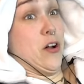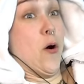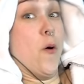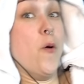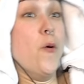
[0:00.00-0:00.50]

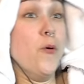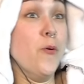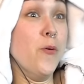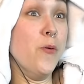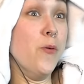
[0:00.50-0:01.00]

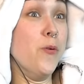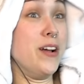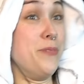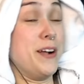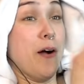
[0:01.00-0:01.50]
oh,
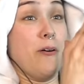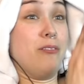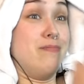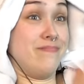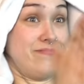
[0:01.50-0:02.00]
here we go.